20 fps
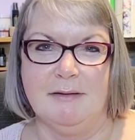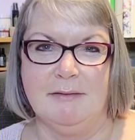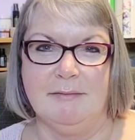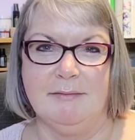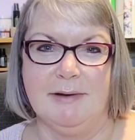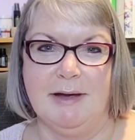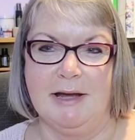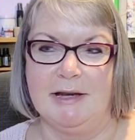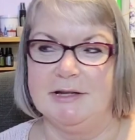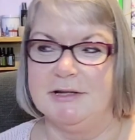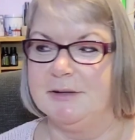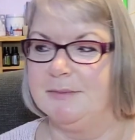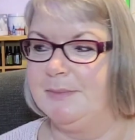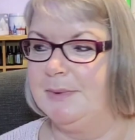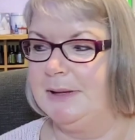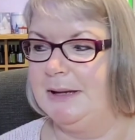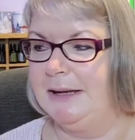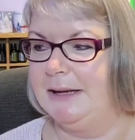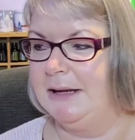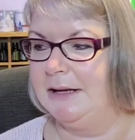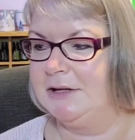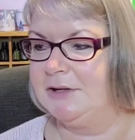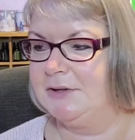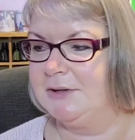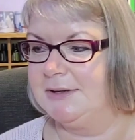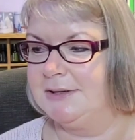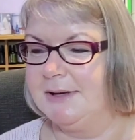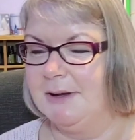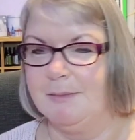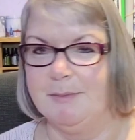of catch up and knit extra
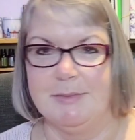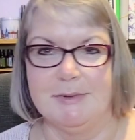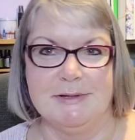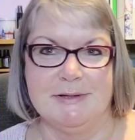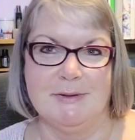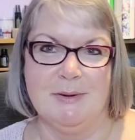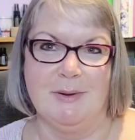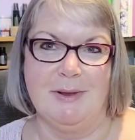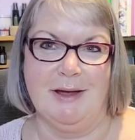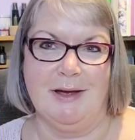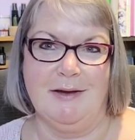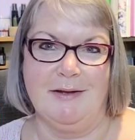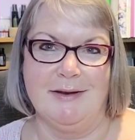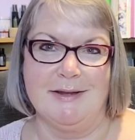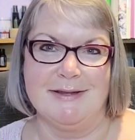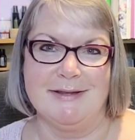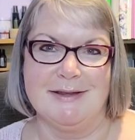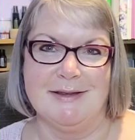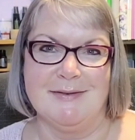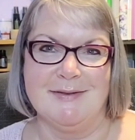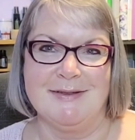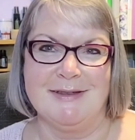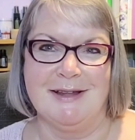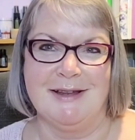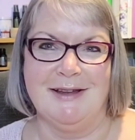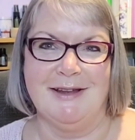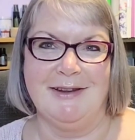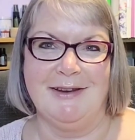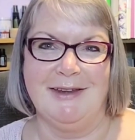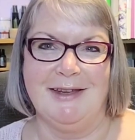samples and all that kind of stuff, so I'd
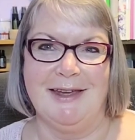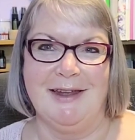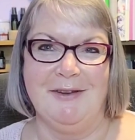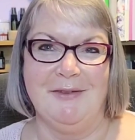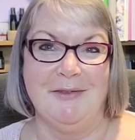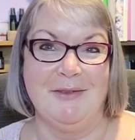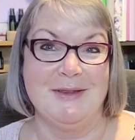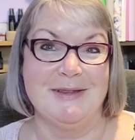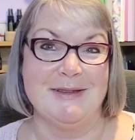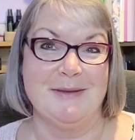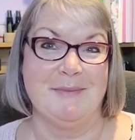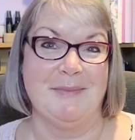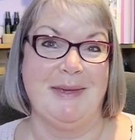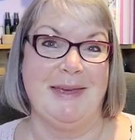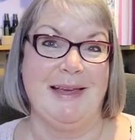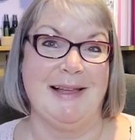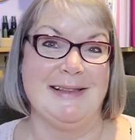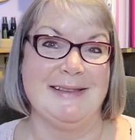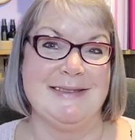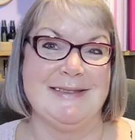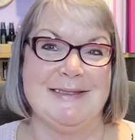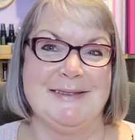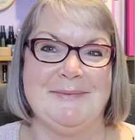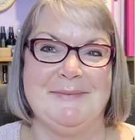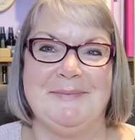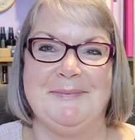like to get on to something else.